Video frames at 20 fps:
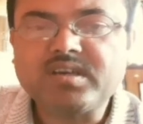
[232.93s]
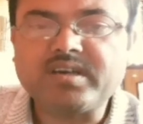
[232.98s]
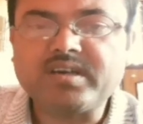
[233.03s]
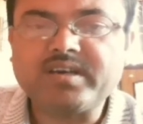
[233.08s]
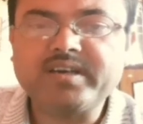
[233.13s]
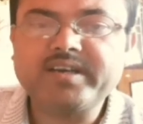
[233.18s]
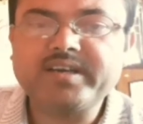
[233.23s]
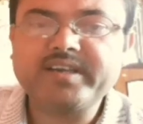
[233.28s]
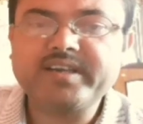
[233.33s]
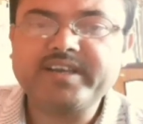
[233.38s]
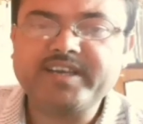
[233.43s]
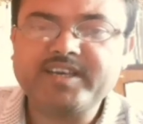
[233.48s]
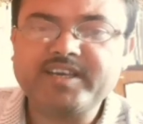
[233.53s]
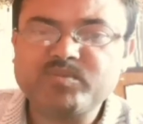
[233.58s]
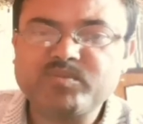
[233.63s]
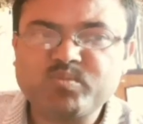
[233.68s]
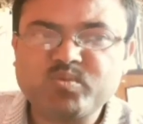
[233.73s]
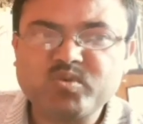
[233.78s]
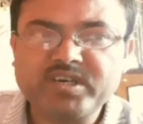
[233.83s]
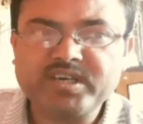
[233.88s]

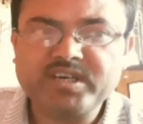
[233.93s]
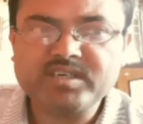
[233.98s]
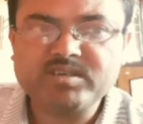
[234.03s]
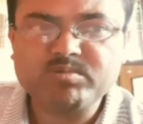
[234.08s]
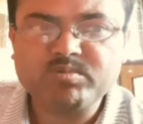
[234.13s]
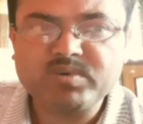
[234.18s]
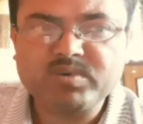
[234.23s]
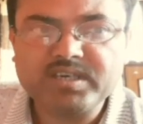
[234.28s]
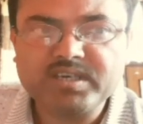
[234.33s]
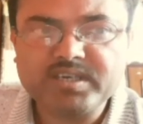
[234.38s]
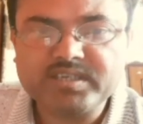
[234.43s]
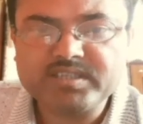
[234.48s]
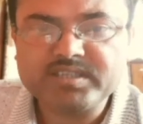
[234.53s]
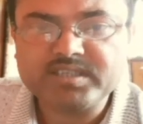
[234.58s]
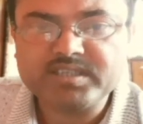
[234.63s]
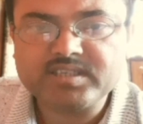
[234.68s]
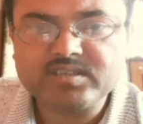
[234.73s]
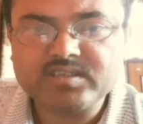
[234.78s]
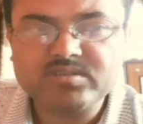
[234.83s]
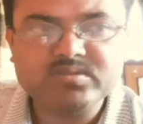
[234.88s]

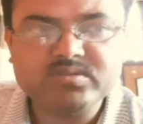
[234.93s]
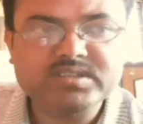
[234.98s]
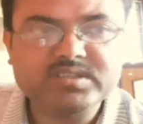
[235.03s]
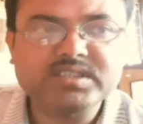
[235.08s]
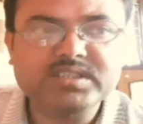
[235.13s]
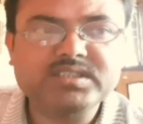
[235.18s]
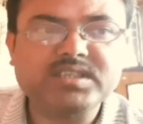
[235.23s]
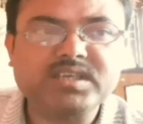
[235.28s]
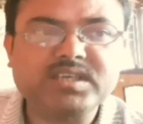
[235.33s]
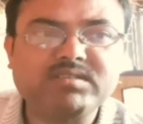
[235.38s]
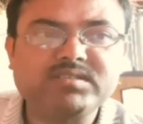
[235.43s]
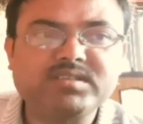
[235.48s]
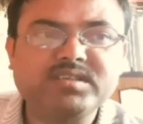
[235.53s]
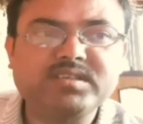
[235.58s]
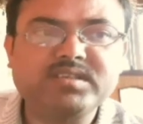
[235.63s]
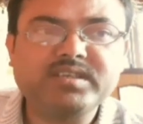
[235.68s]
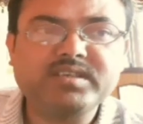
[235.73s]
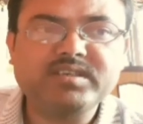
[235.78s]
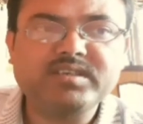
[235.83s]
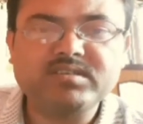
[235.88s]
108.18 into
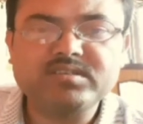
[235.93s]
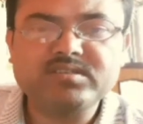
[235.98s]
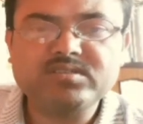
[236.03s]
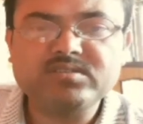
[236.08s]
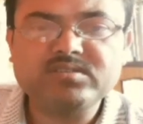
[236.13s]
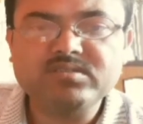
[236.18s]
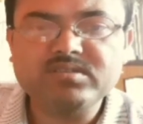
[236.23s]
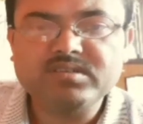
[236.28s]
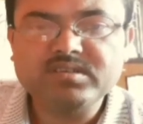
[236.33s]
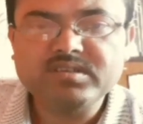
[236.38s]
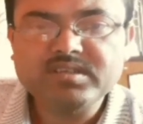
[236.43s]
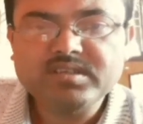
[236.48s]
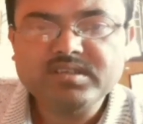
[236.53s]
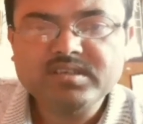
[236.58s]
6,000 equals to